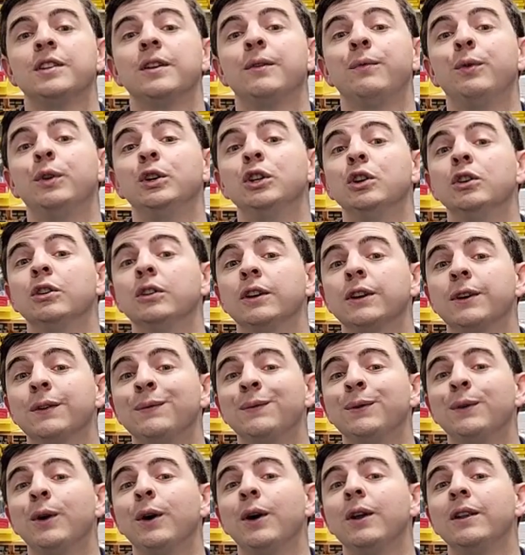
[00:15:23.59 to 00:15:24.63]
if what you're looking
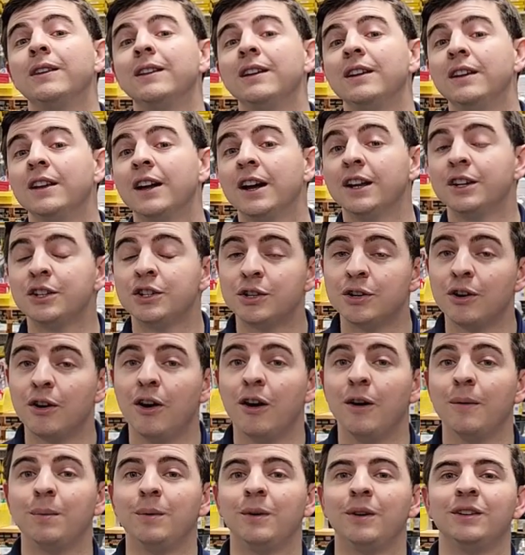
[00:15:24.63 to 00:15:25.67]
for did not show
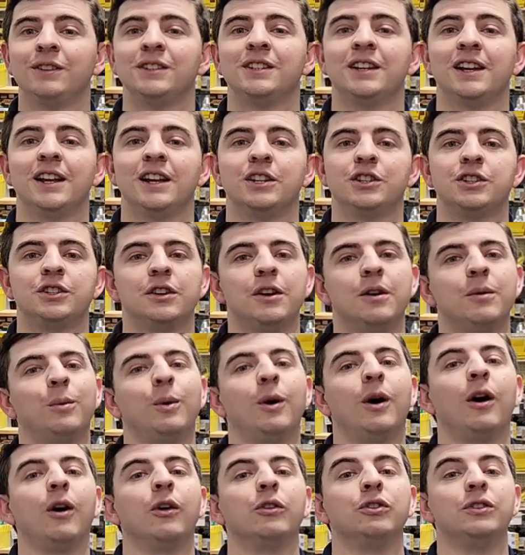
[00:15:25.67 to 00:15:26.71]
up on today's show,
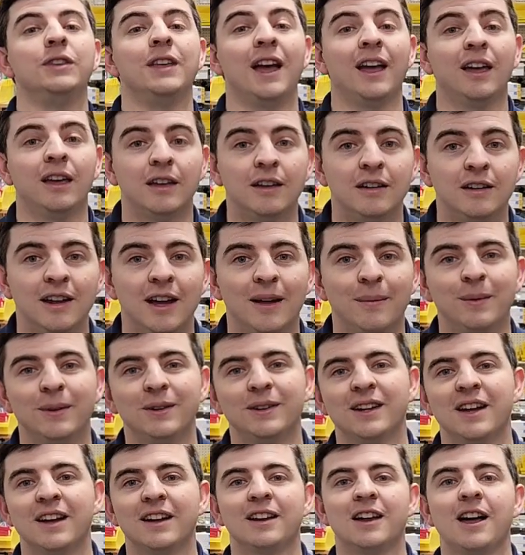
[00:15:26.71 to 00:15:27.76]
well,
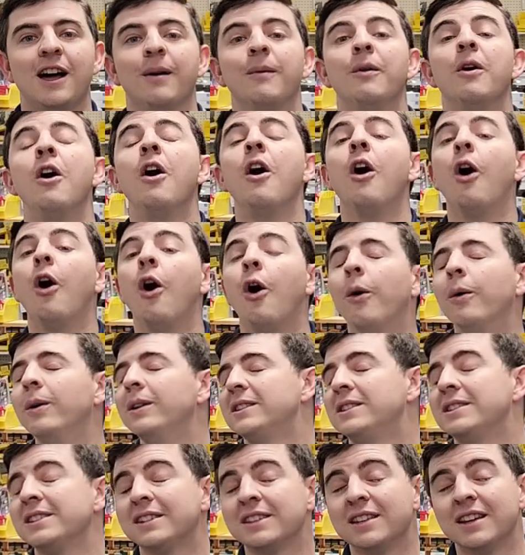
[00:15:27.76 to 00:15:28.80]
yankeedabbler.com
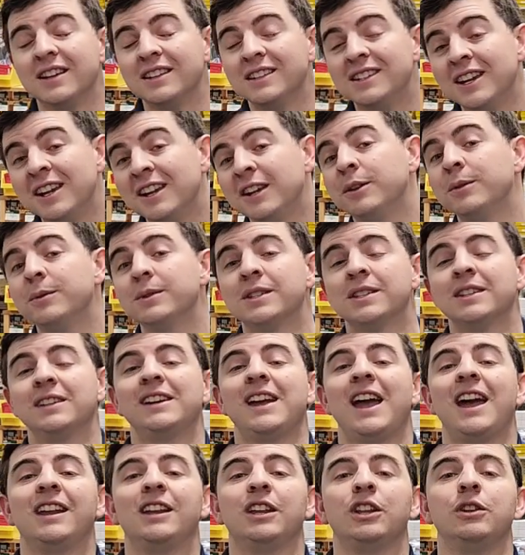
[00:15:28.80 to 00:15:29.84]
always continuously
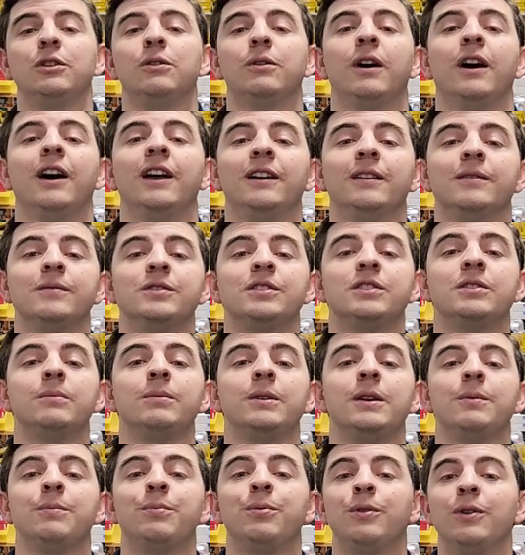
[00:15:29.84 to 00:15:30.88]
adding new items to
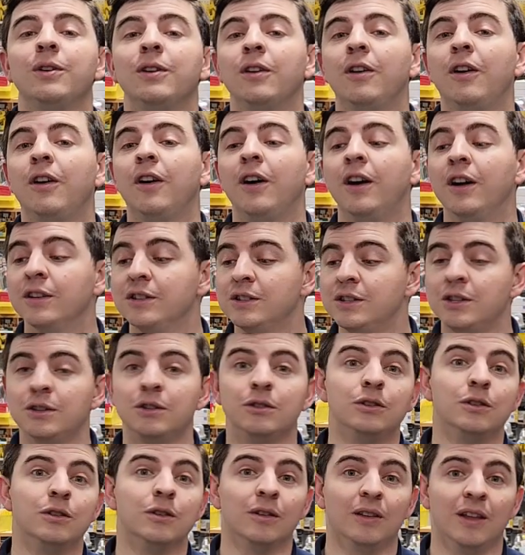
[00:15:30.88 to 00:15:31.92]
be put onto
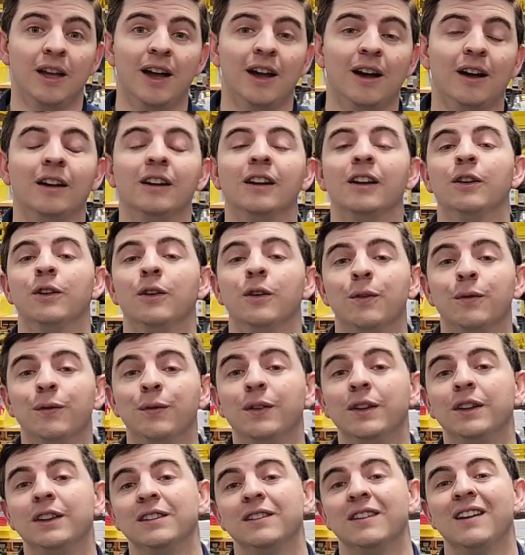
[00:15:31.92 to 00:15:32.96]
your layout, and
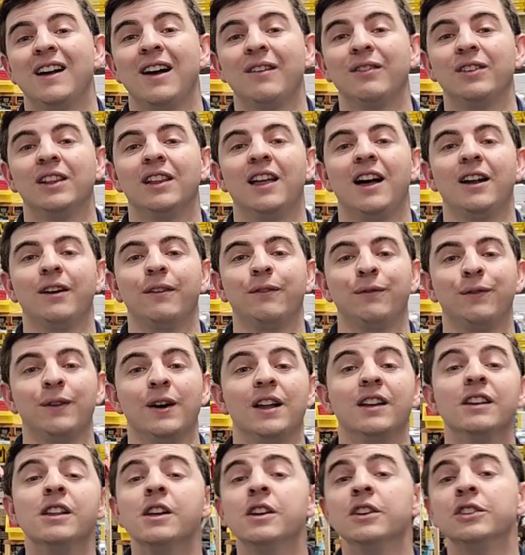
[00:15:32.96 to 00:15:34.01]
hopefully you'll have a lot of
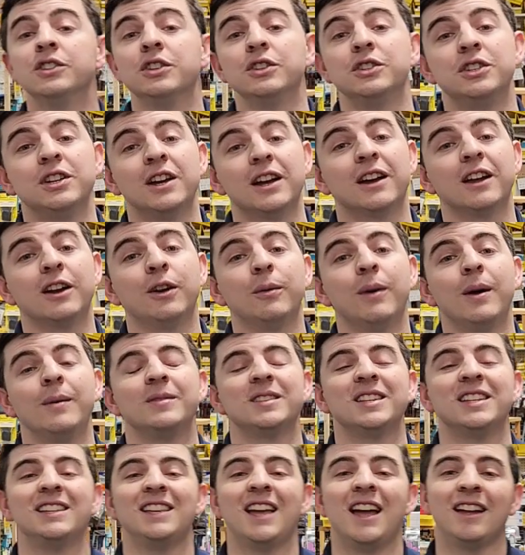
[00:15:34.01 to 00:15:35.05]
fun. So check out our
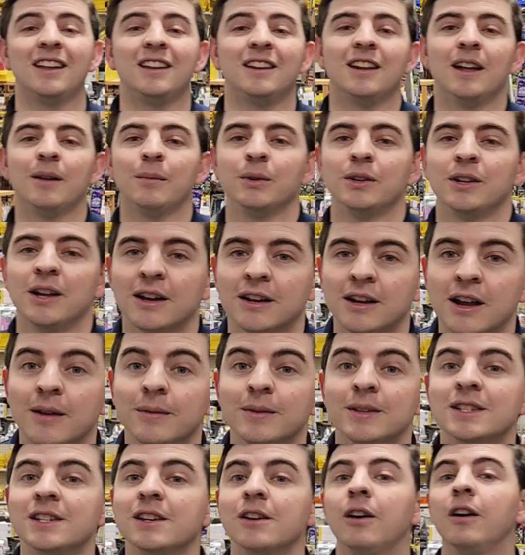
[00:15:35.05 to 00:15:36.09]
website, yankeedabbler.com,
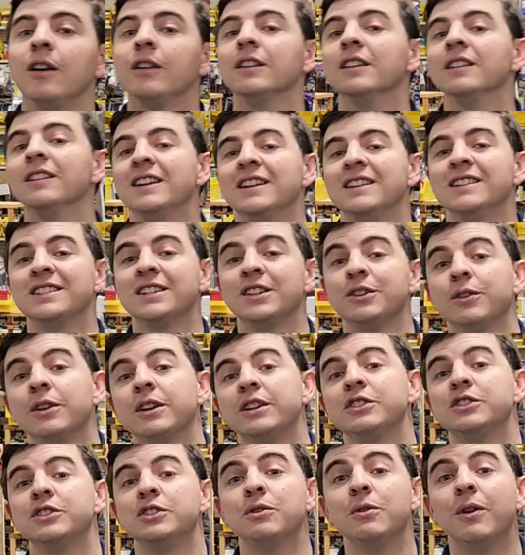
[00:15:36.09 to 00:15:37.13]
to see all the latest and
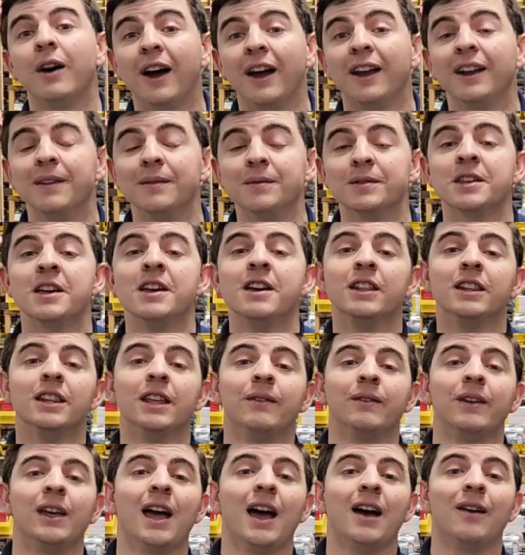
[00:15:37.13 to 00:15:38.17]
greatest new items
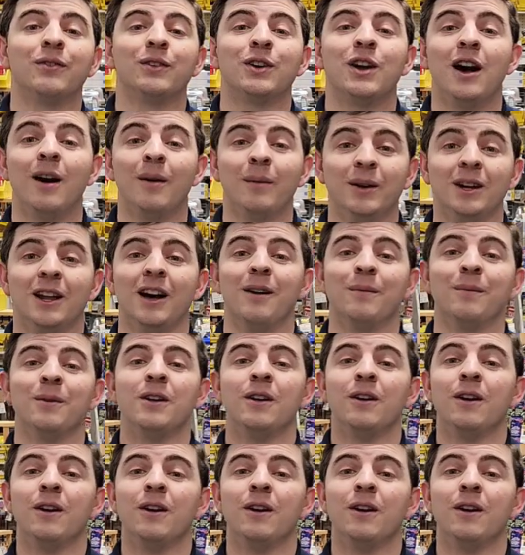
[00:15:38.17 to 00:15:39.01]
that we have coming up